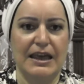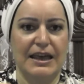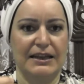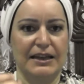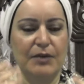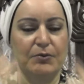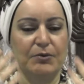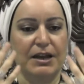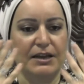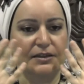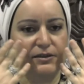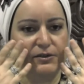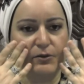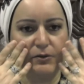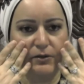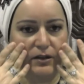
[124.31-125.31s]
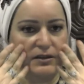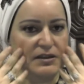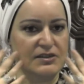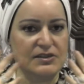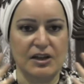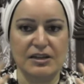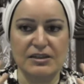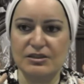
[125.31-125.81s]
and then when I saw that he
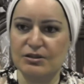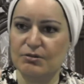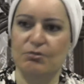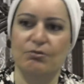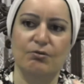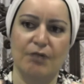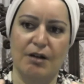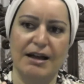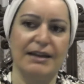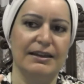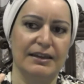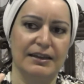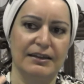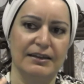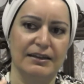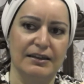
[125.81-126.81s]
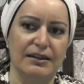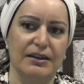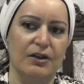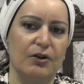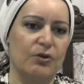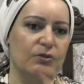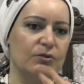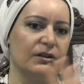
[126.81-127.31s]
starts crying,
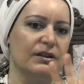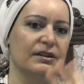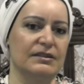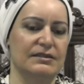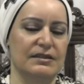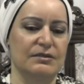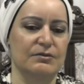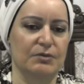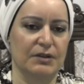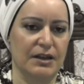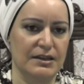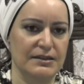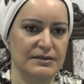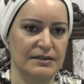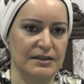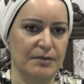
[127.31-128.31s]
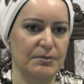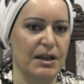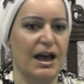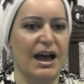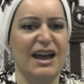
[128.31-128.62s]
only this is when I stopped.